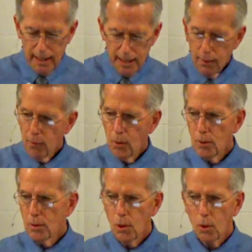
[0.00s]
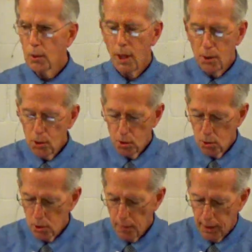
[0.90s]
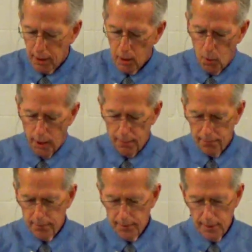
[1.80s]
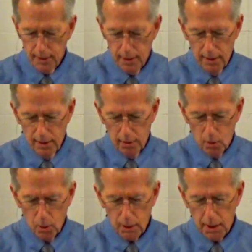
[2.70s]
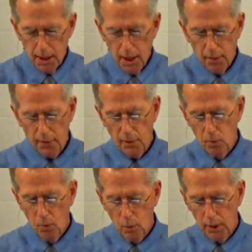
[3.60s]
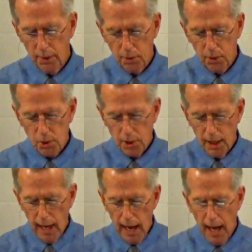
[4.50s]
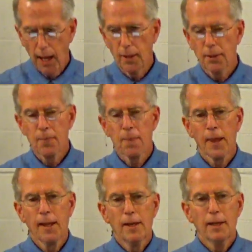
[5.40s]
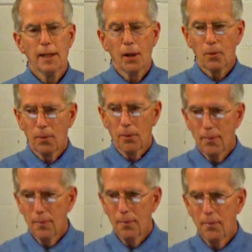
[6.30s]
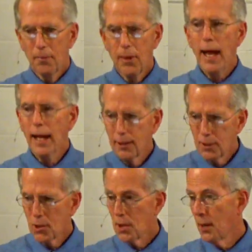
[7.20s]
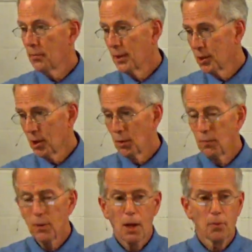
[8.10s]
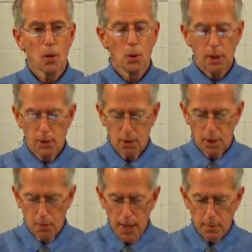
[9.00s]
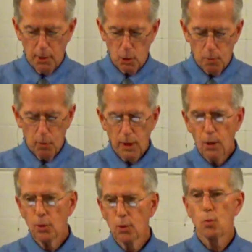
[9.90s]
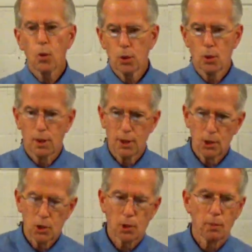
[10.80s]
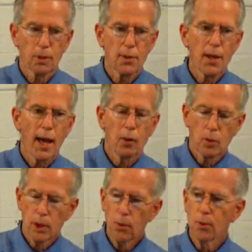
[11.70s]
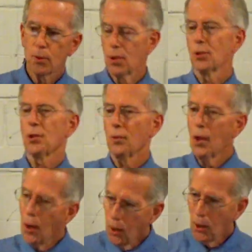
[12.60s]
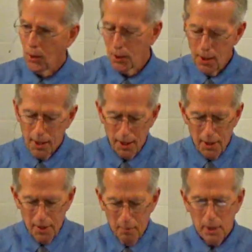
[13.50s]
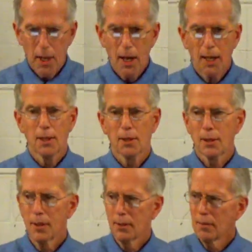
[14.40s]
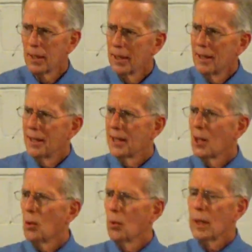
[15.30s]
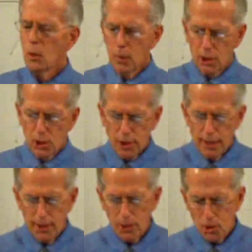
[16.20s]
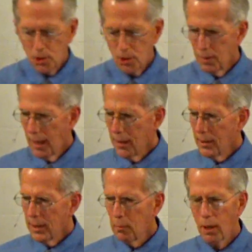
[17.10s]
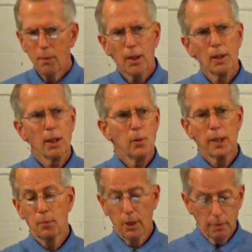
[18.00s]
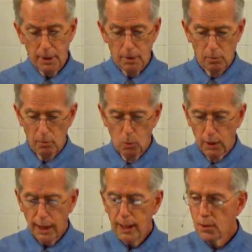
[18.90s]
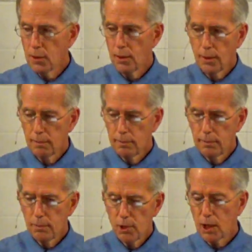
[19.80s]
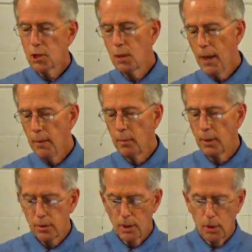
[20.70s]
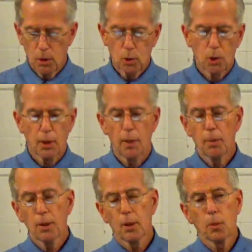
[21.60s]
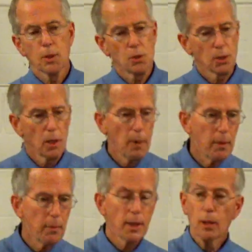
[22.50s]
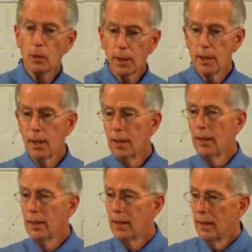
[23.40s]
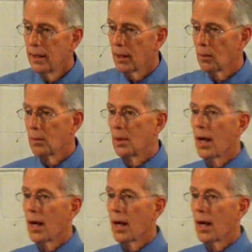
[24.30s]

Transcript: He never told untruths about anyone, nor did he covet what others had. Now, that is the definition of love according to the commandments. But we know there's more to it than simply that. We know there's also the heart behind it. And, you know, we, we see this, I think primarily we could probably relate it to the sixth commandment, you know, you shall not murder, which is a commandment not only, you know,